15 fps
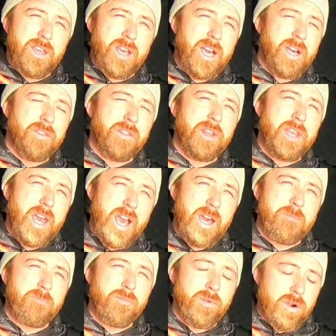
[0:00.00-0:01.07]
on the
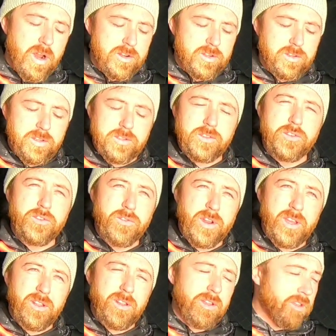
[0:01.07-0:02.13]
non-brushless
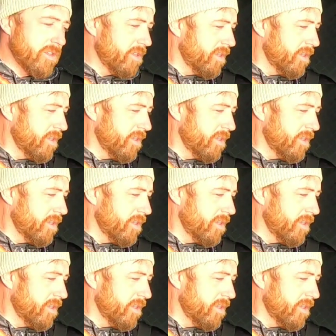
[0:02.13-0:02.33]
drill